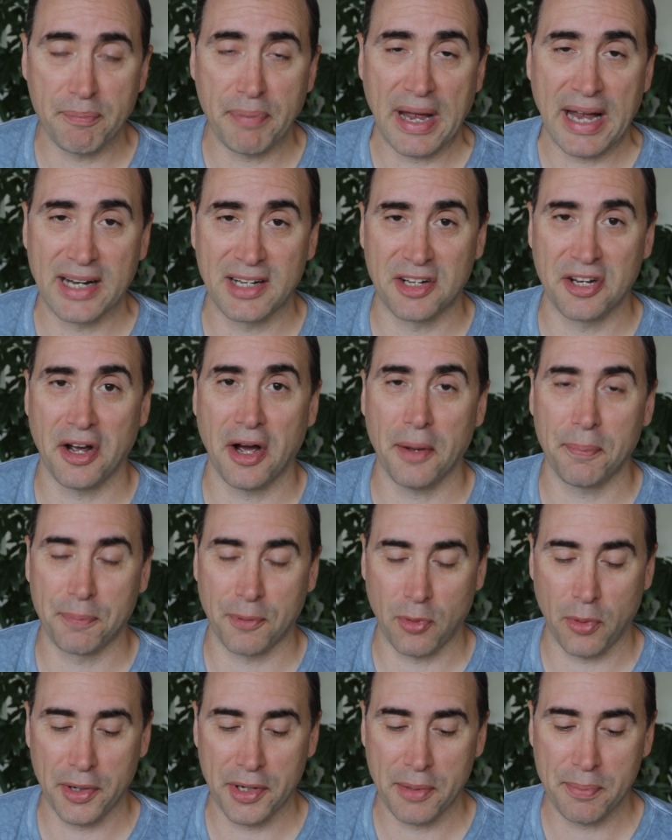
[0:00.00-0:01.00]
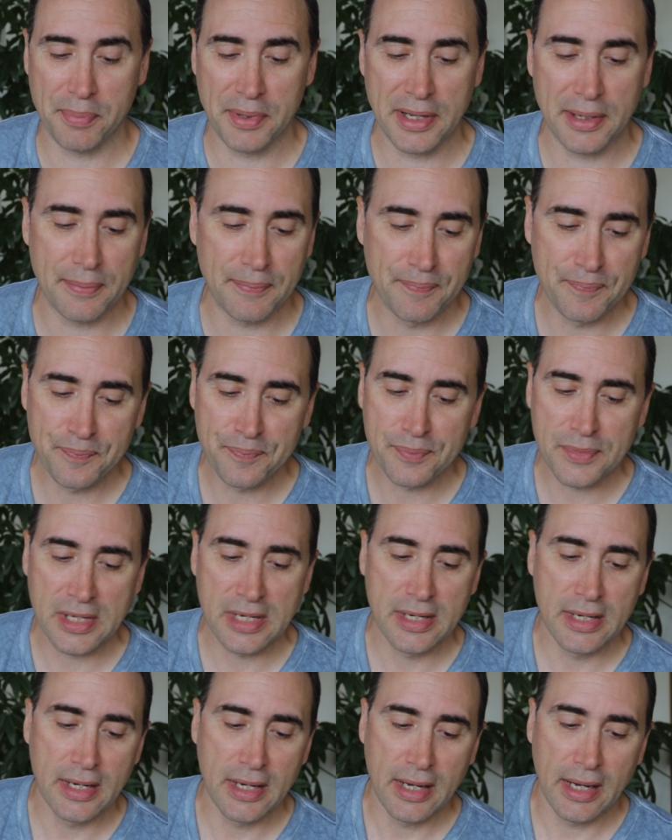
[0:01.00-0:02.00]
backed up quite a bit
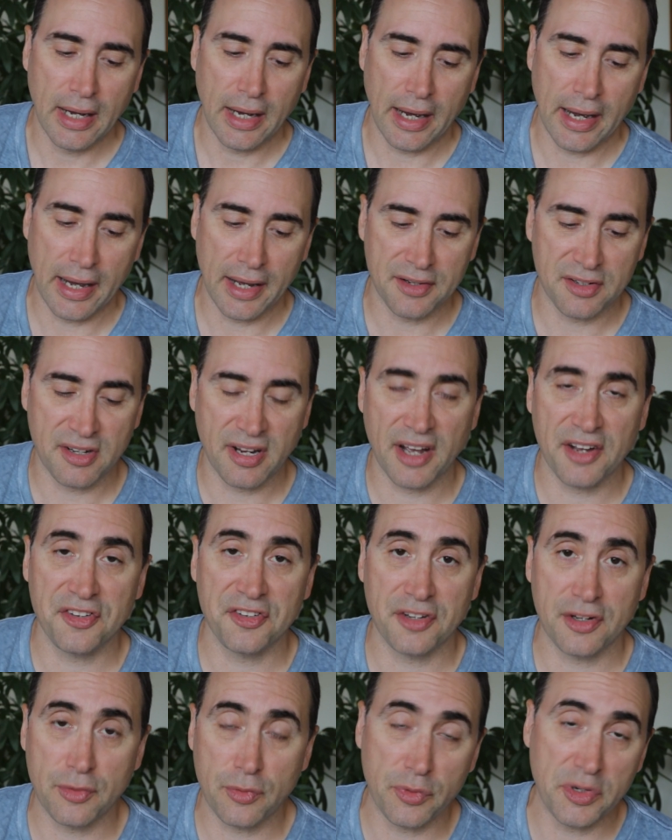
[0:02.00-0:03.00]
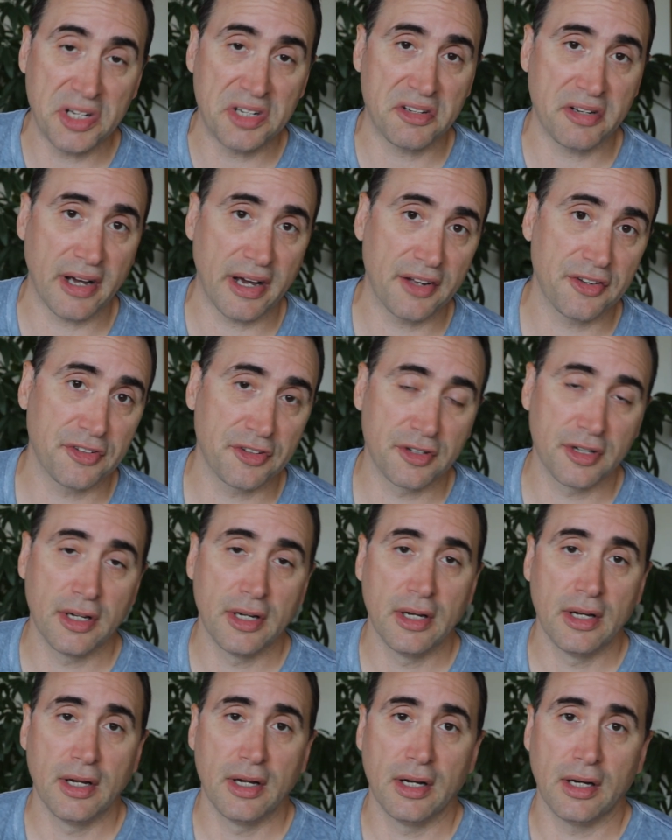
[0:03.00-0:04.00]
and test and retest.
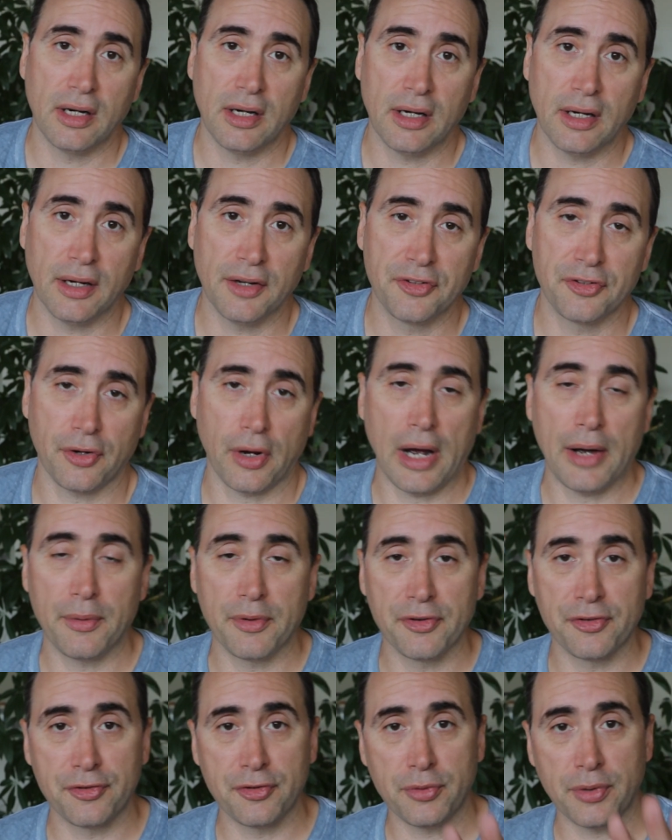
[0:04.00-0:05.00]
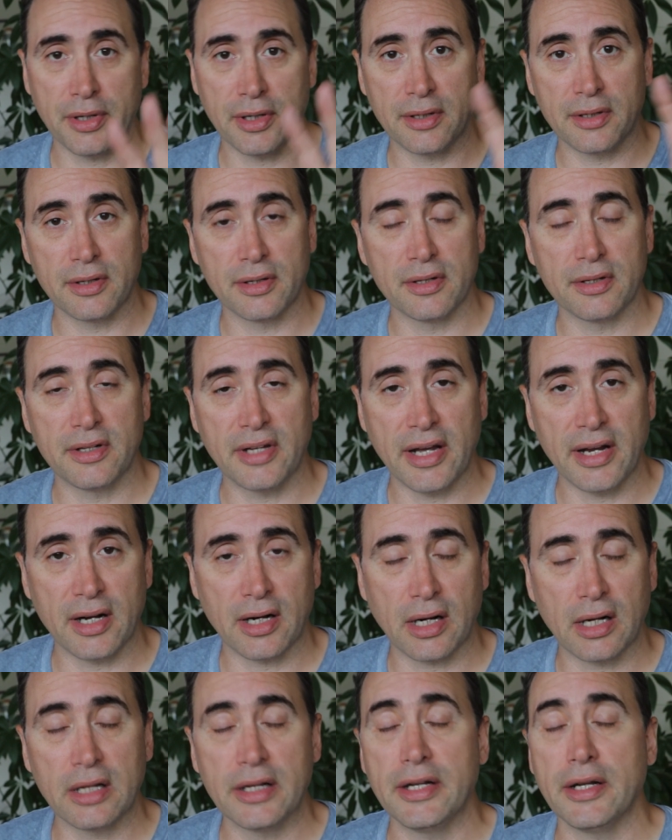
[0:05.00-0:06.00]
So I was doing data
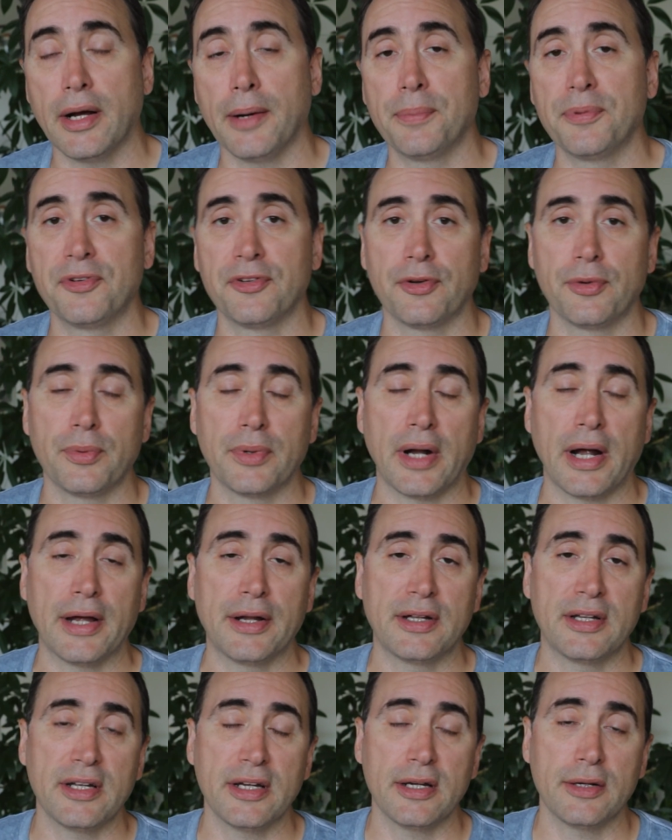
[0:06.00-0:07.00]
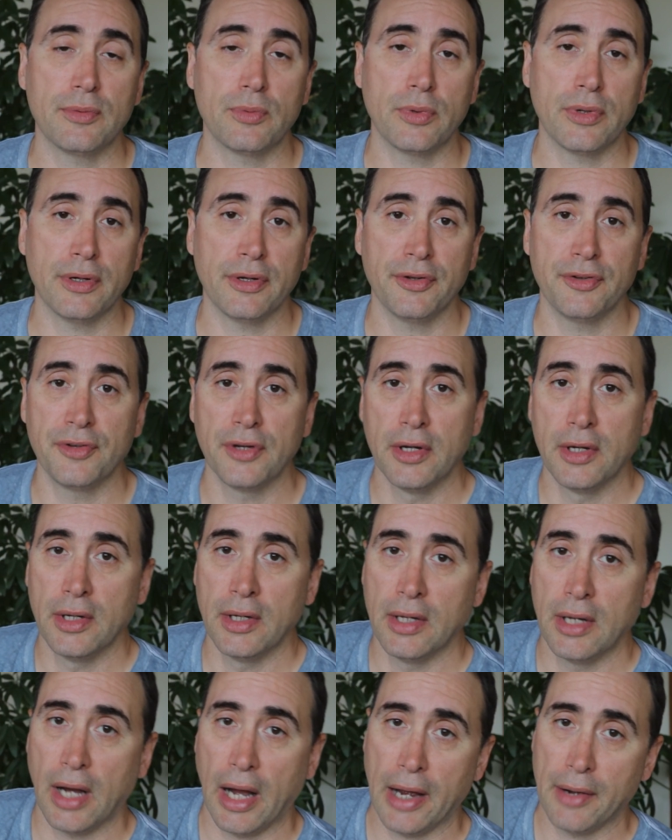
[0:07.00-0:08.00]
cleanup. So what I did was
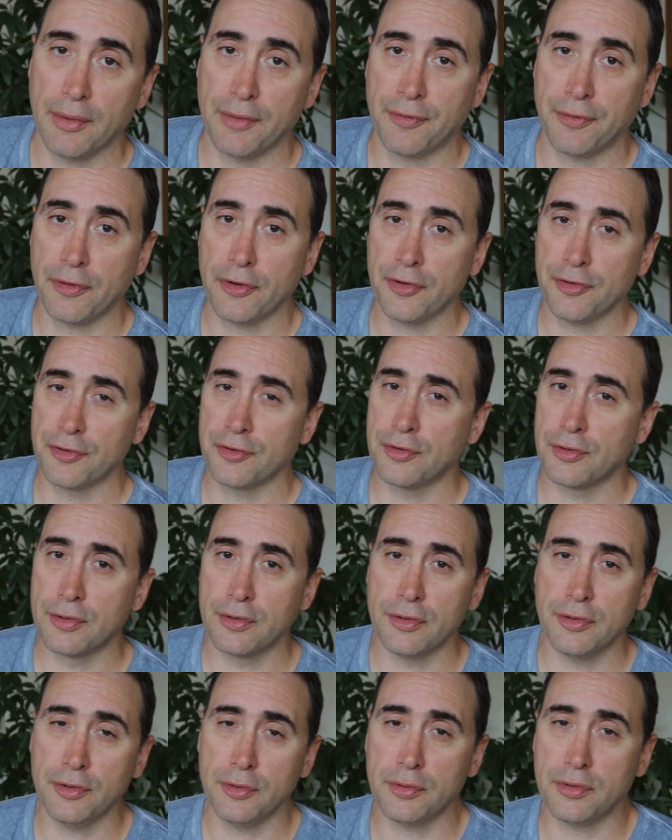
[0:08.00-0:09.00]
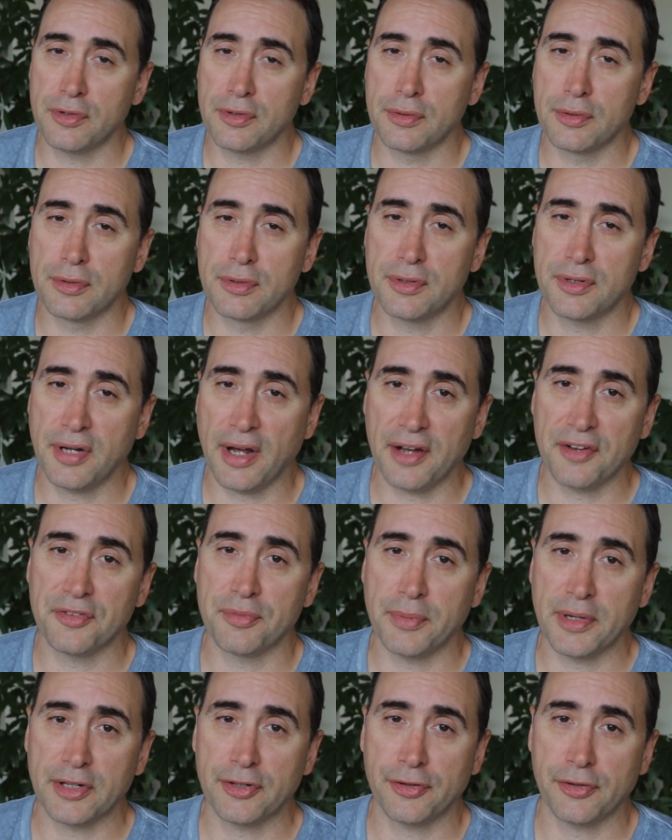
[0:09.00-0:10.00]
I would first do
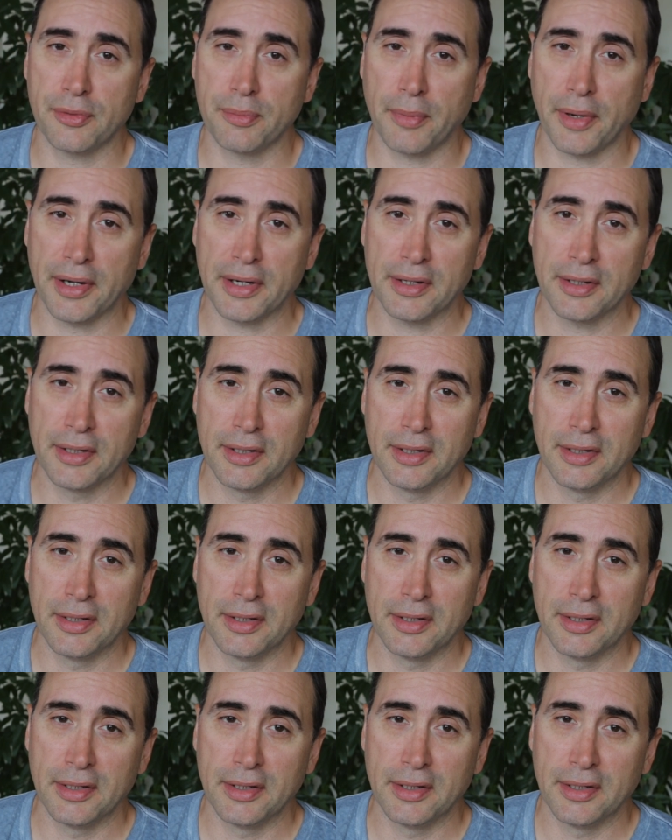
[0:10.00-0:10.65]
tests, make sure my